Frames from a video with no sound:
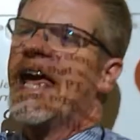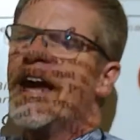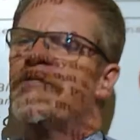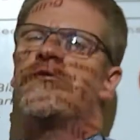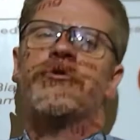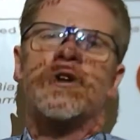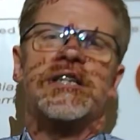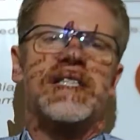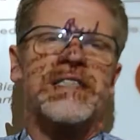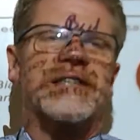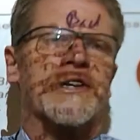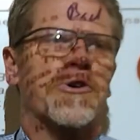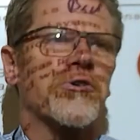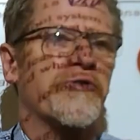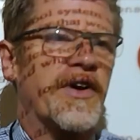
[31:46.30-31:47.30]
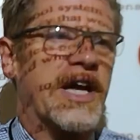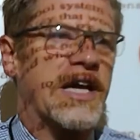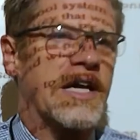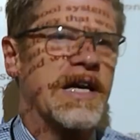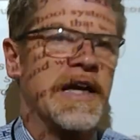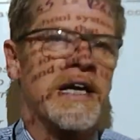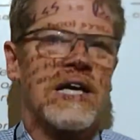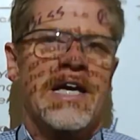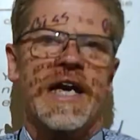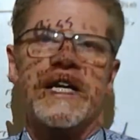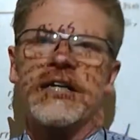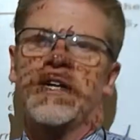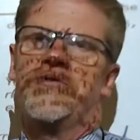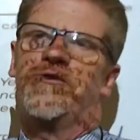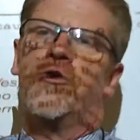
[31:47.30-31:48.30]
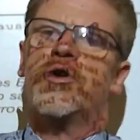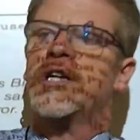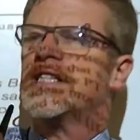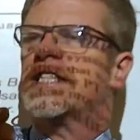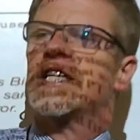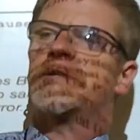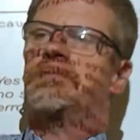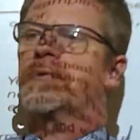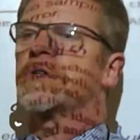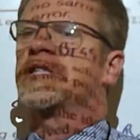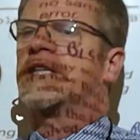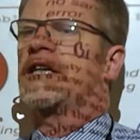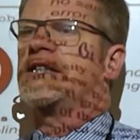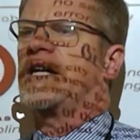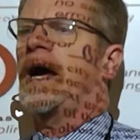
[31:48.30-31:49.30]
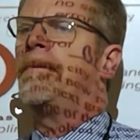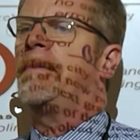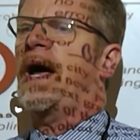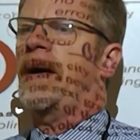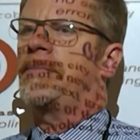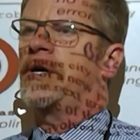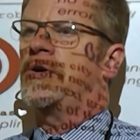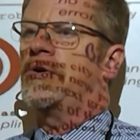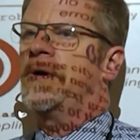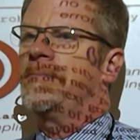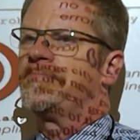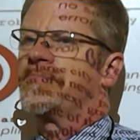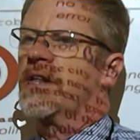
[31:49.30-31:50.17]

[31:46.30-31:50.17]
every survey hitting 46% Amabo,